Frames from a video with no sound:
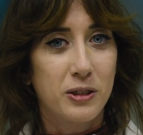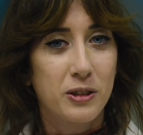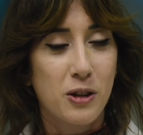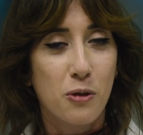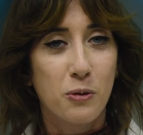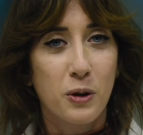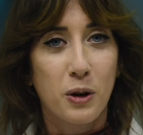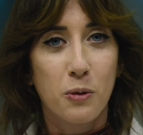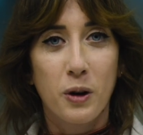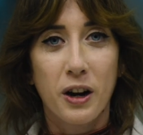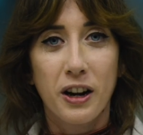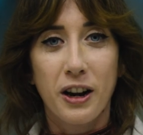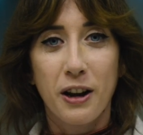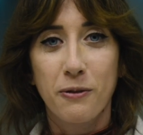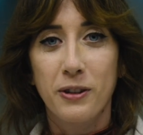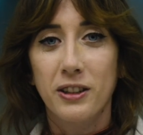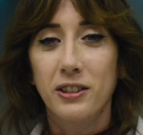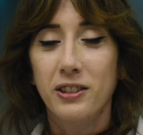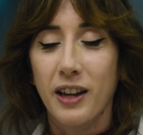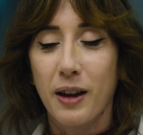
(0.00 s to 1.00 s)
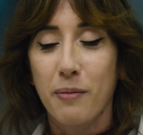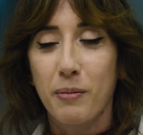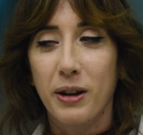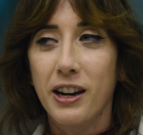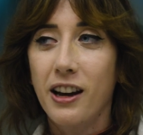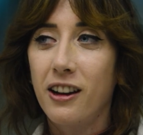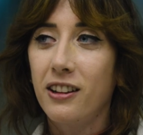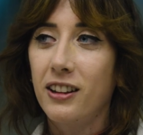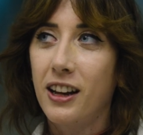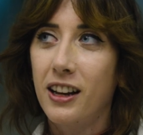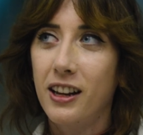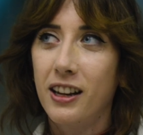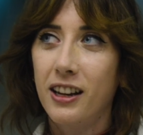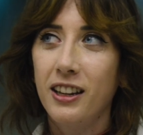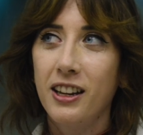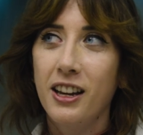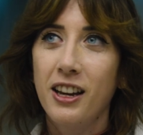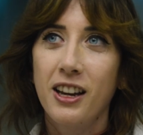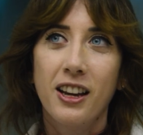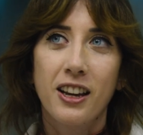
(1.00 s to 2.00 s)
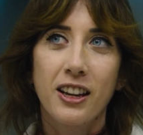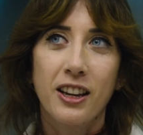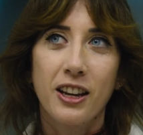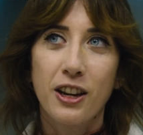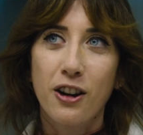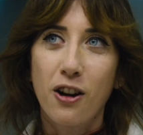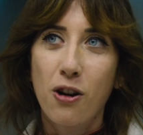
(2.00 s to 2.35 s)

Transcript: So we're working with Salmonella, E.